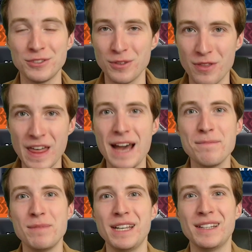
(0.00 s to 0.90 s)
so
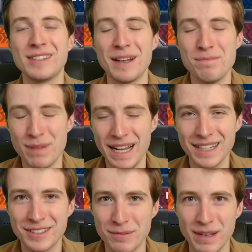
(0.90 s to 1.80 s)
that means I'm back
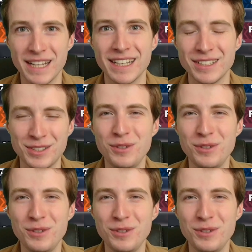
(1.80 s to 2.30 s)
to making